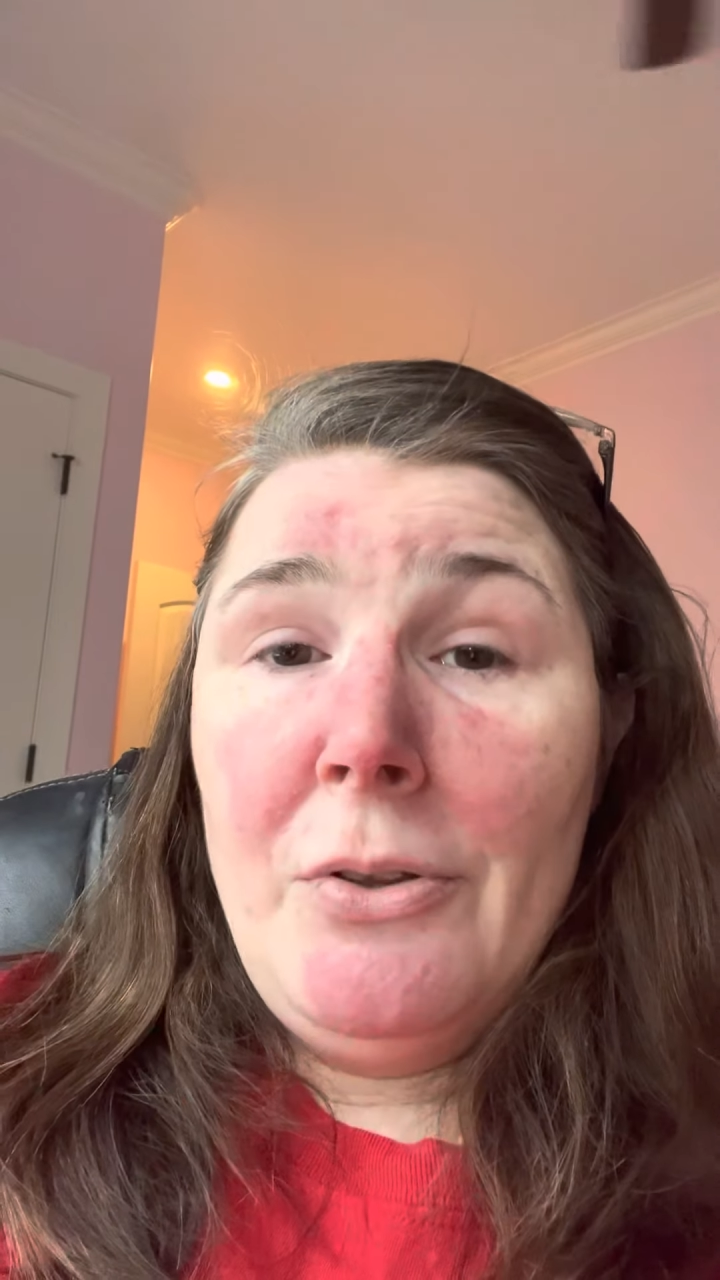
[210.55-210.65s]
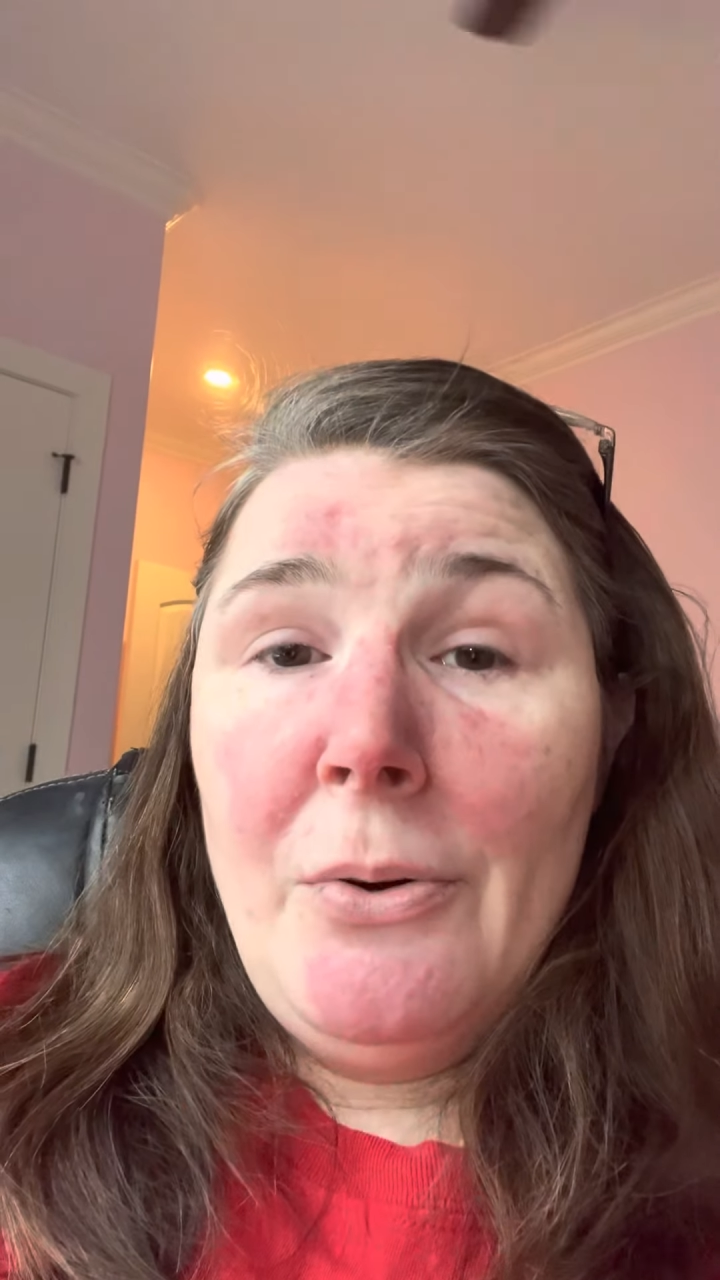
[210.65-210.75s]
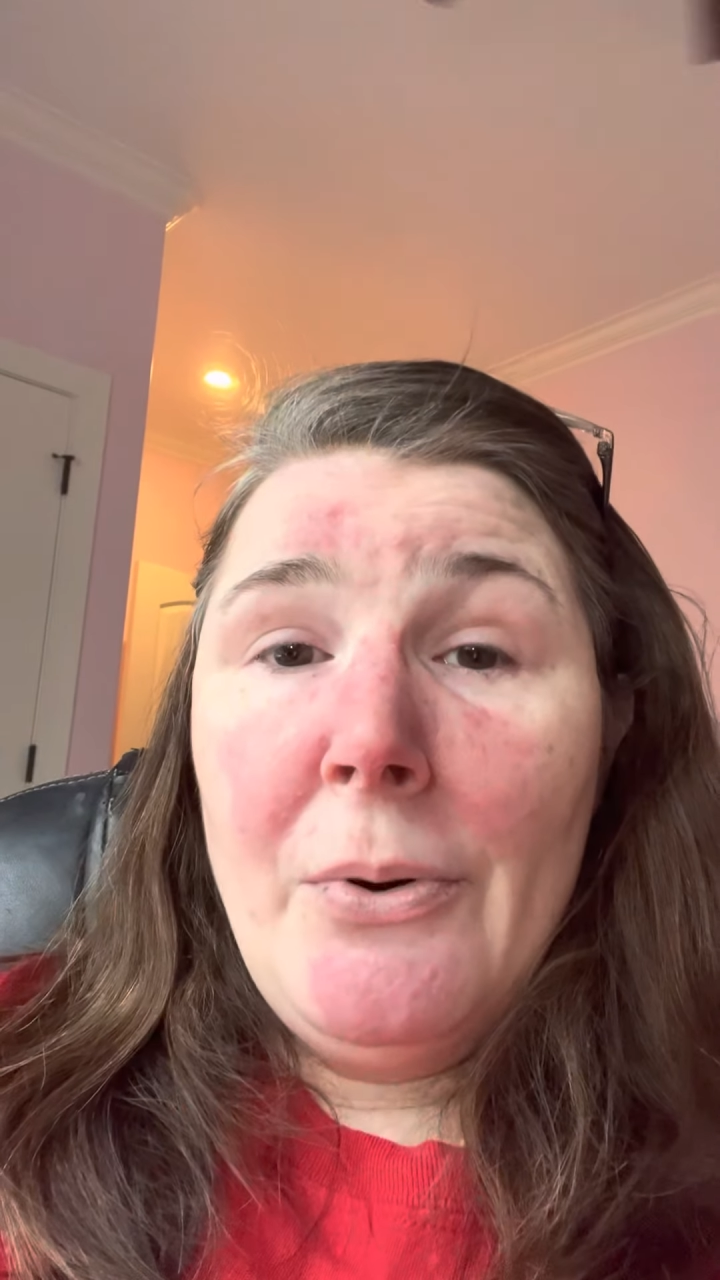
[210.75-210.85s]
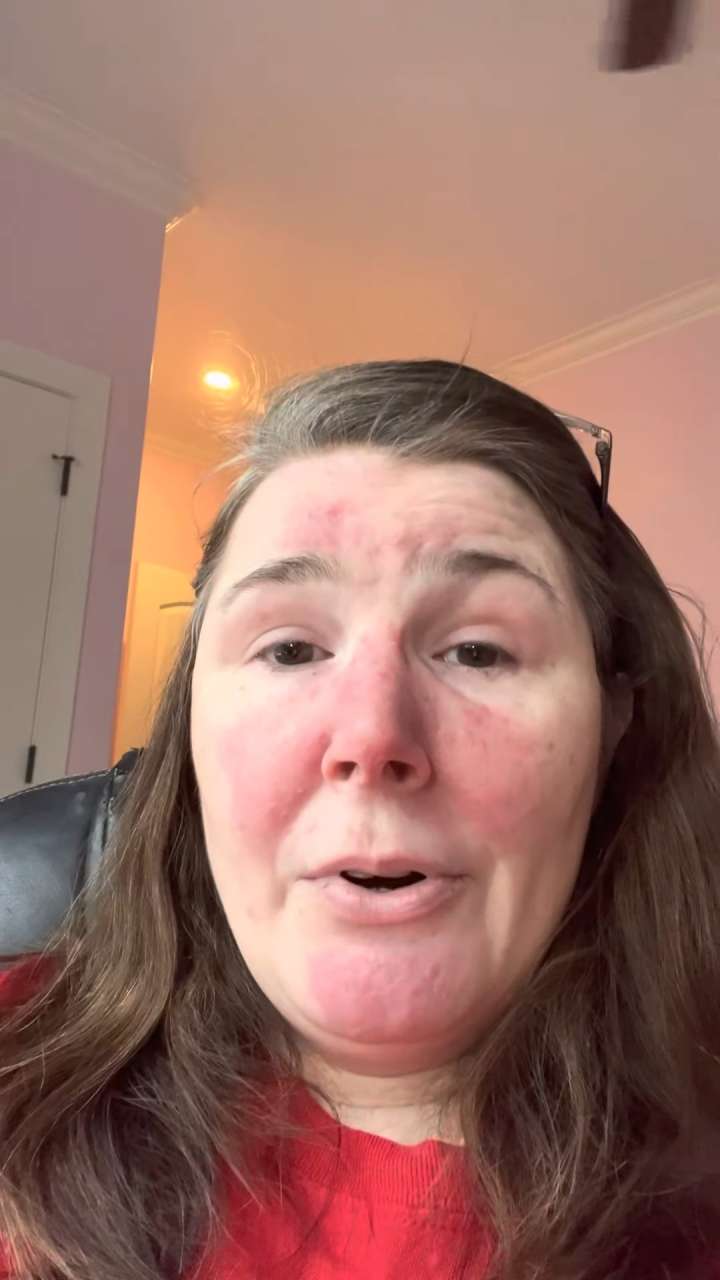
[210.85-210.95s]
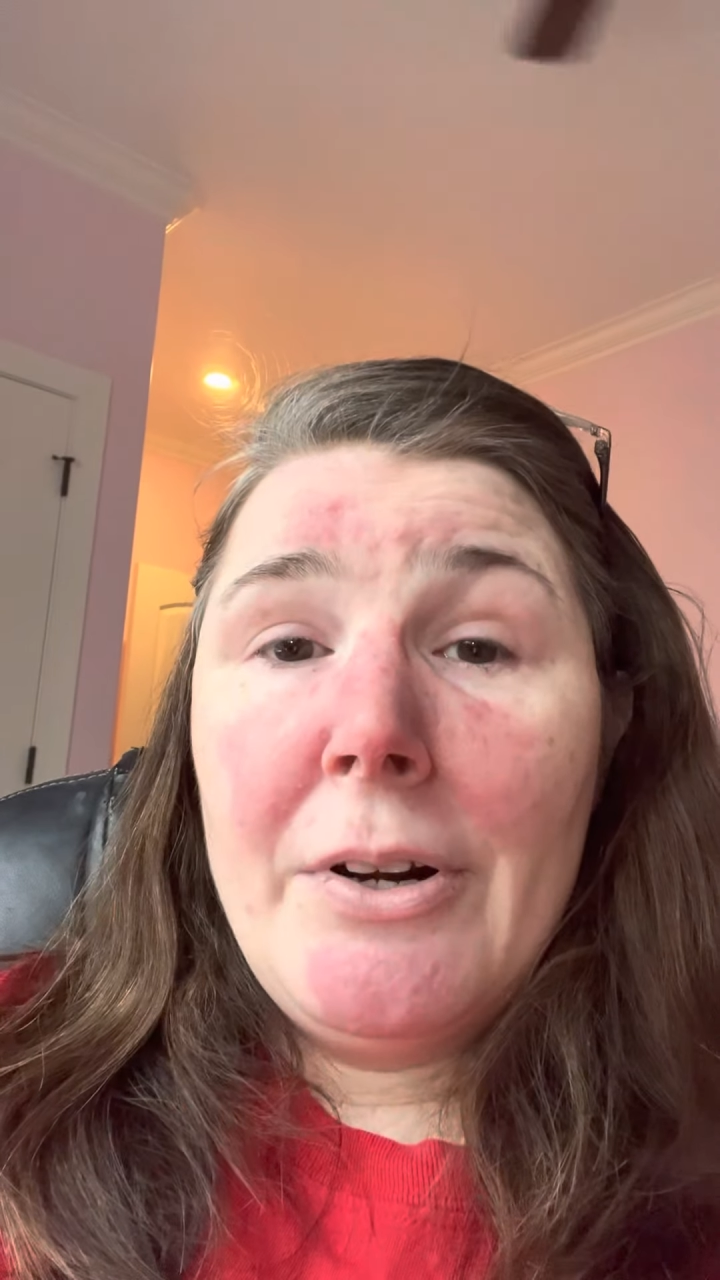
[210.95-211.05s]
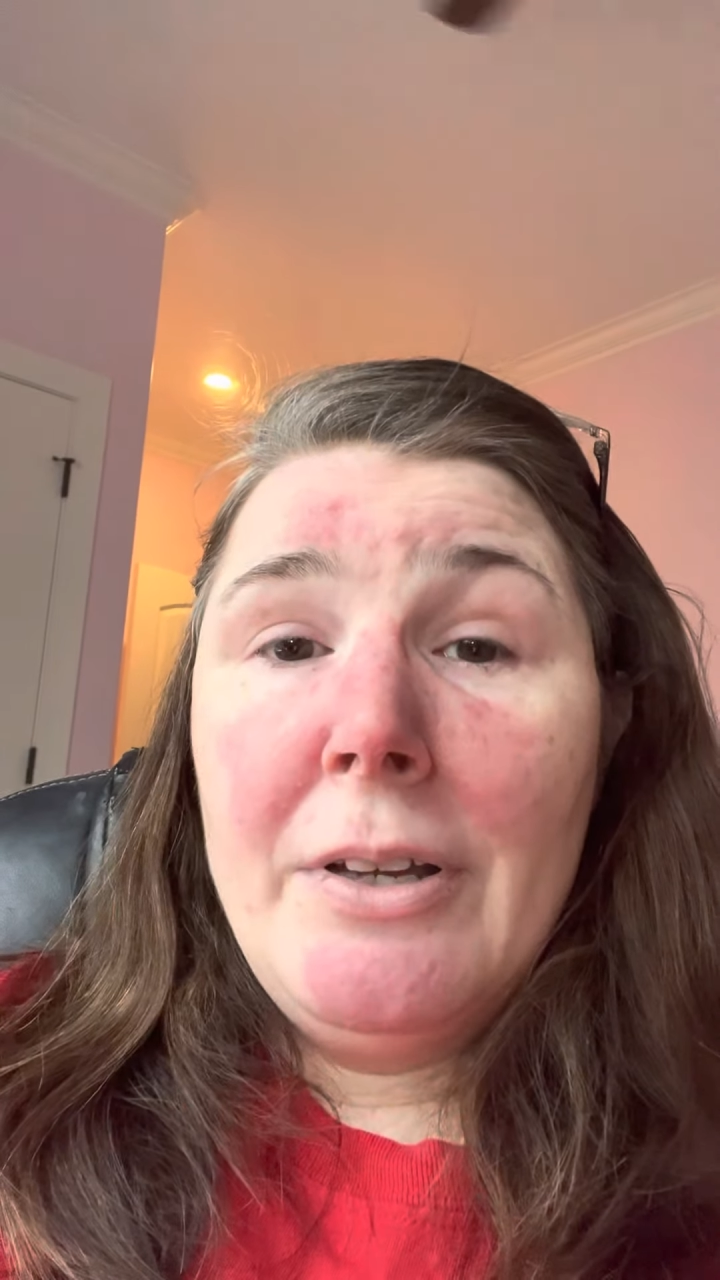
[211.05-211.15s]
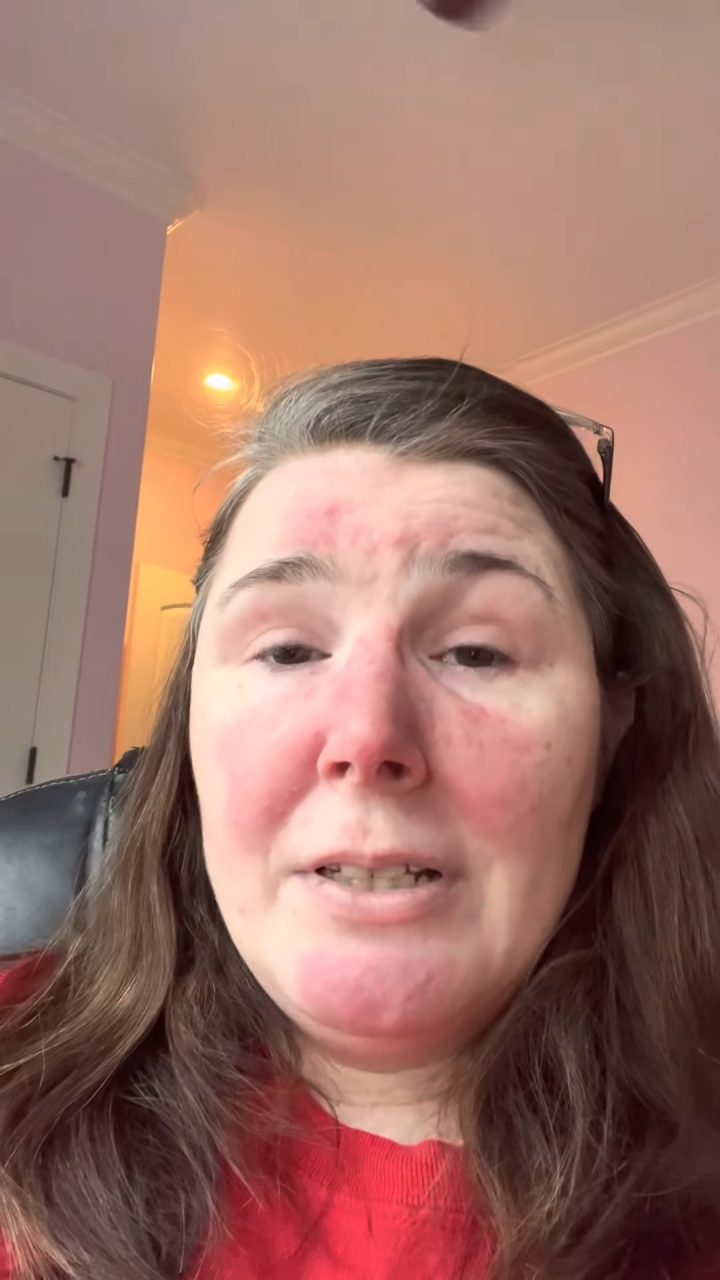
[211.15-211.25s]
Lord.